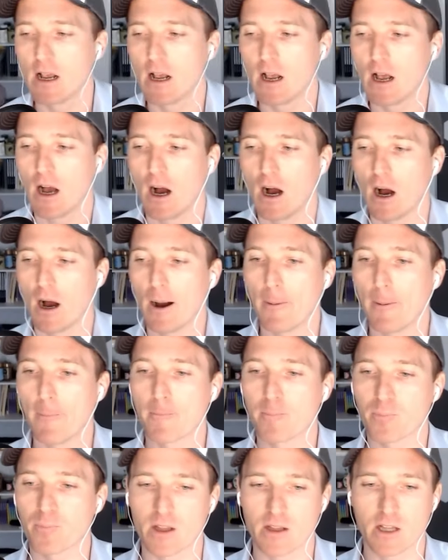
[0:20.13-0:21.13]

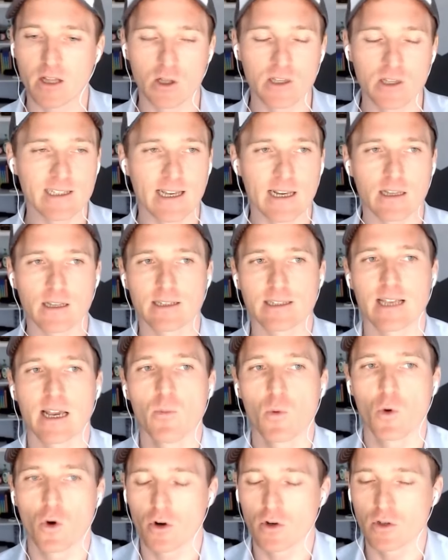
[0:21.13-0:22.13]
Um, now let's take the
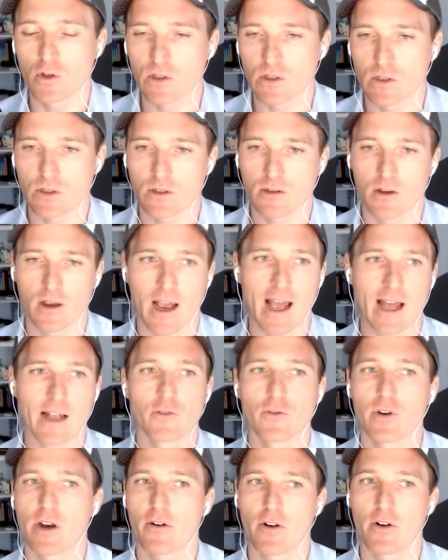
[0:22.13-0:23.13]
same words
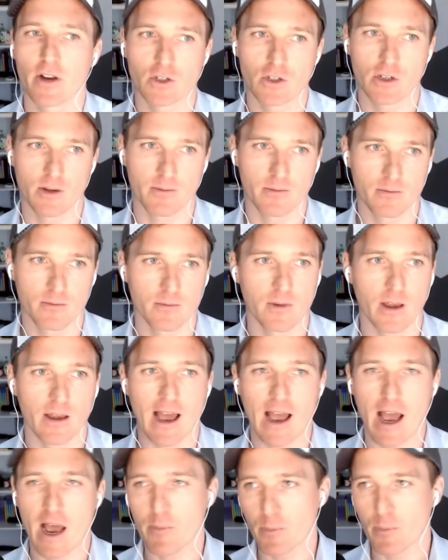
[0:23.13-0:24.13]
and rearrange them.
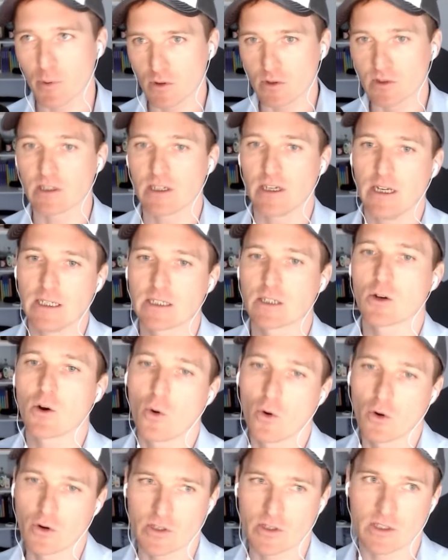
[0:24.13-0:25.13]
Apples eat
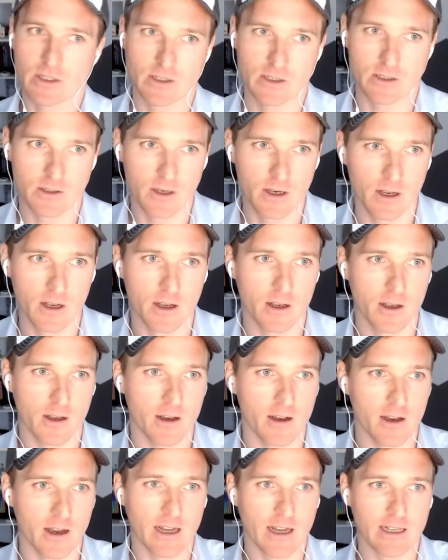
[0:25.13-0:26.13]
horses.
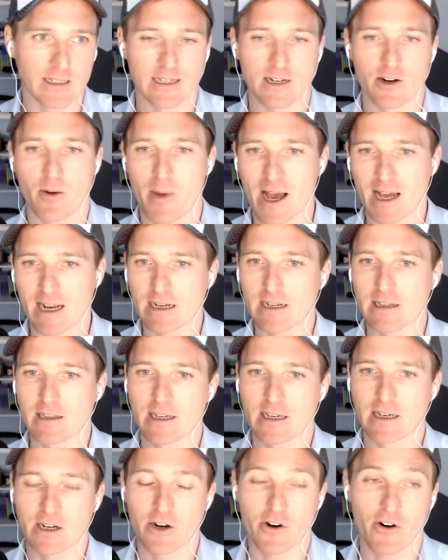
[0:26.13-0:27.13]
It's a
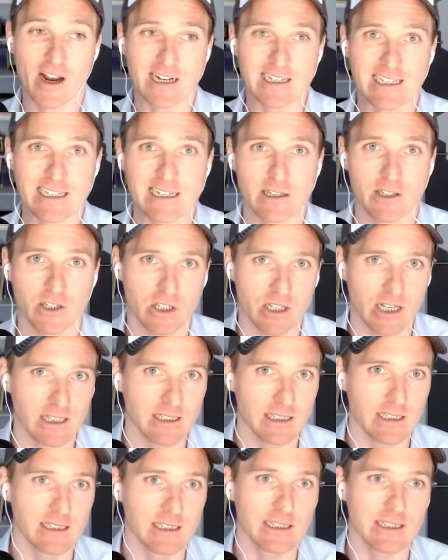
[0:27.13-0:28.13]
grammatically correct English
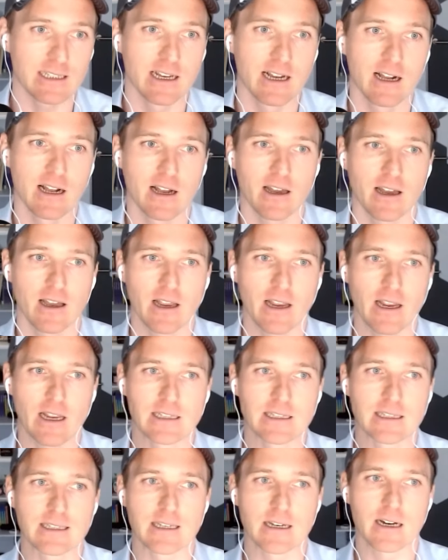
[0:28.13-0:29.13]
sentence
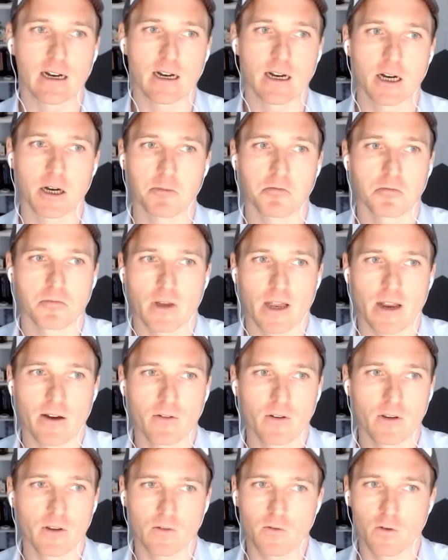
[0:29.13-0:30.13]
it's um,
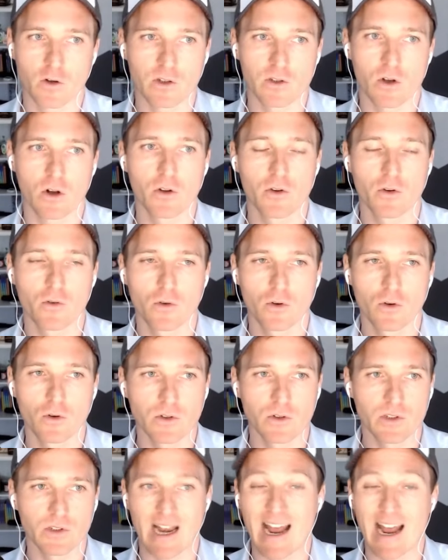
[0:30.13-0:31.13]
every it follows all the
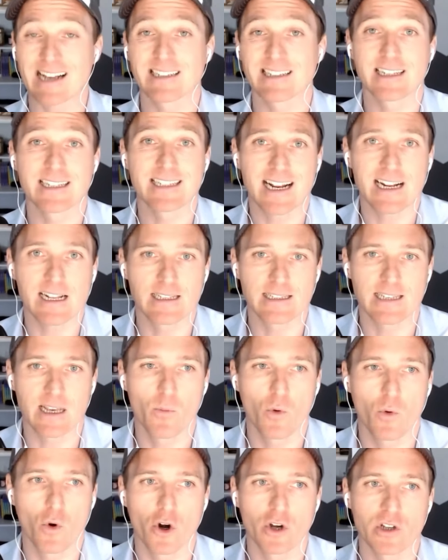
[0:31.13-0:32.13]
rules. It has exactly the same
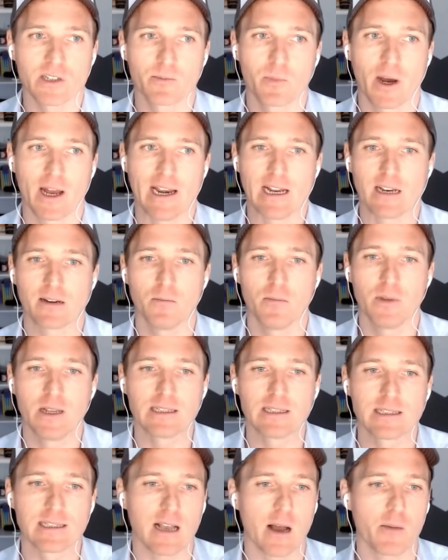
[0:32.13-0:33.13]
words, but it
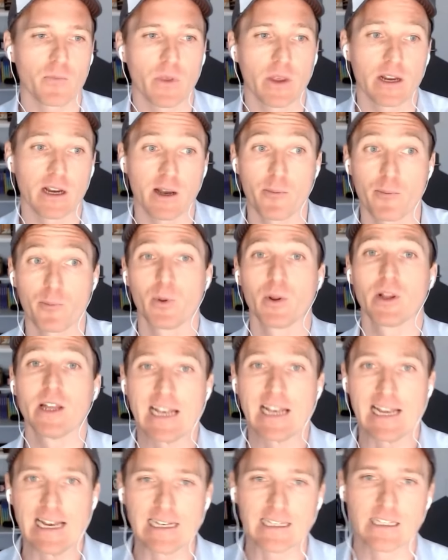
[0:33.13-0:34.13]
means something
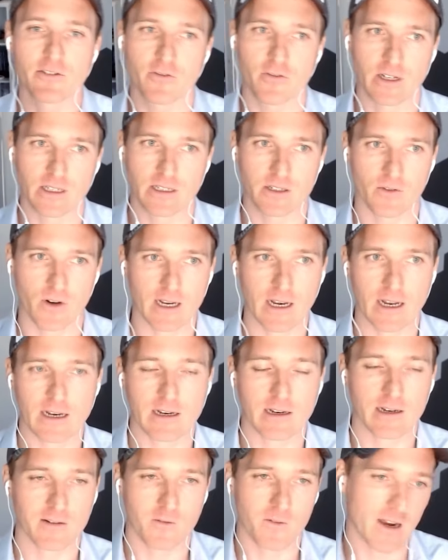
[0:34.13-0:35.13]
completely different, right?
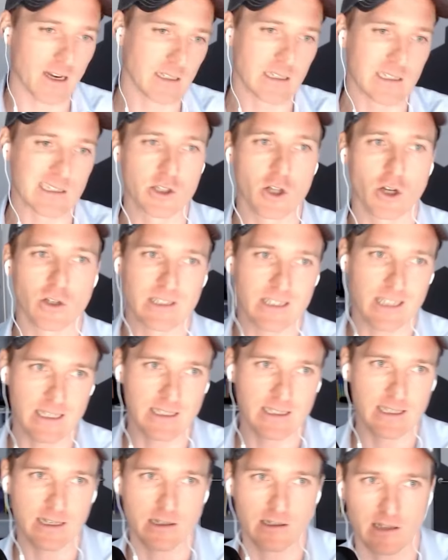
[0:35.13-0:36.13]
And in fact, it's
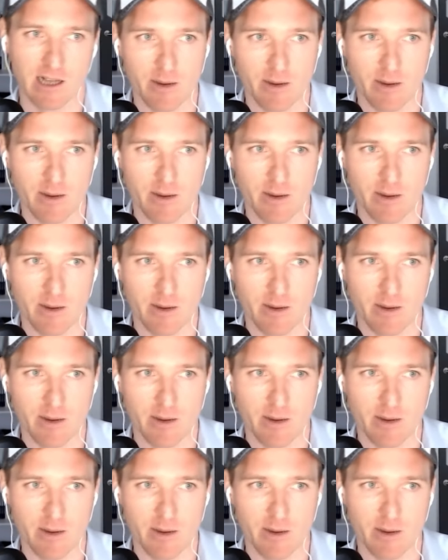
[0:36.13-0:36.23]
nonsensical.